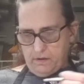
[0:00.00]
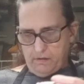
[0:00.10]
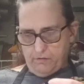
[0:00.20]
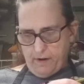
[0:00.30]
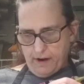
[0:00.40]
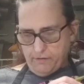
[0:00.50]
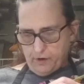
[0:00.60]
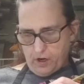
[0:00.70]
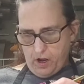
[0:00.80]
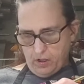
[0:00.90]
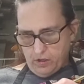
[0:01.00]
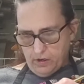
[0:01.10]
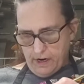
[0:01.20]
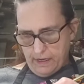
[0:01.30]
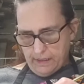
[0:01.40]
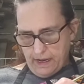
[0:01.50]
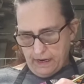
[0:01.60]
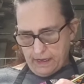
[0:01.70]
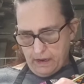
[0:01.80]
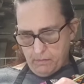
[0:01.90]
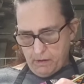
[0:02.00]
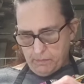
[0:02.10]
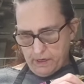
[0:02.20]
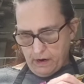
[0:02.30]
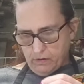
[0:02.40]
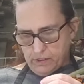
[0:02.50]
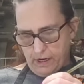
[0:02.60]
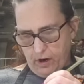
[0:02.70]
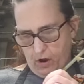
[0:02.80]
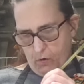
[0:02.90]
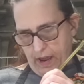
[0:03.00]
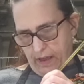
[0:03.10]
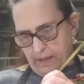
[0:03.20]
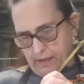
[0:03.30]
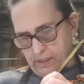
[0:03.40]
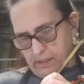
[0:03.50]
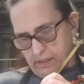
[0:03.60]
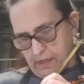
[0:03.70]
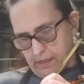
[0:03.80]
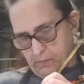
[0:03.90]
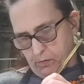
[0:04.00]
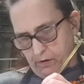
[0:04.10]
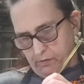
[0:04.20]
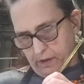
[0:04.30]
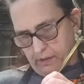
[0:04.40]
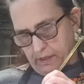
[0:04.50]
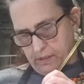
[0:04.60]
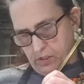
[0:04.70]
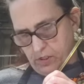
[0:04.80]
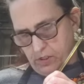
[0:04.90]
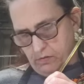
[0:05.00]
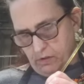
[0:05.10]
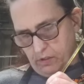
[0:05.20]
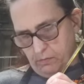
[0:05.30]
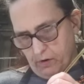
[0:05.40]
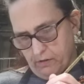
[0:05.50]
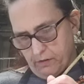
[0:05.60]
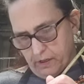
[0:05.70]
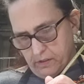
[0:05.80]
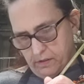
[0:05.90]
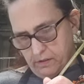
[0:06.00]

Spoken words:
find for color. And that came up and I was like, oh, hey, that's perfect. That's just really perfect.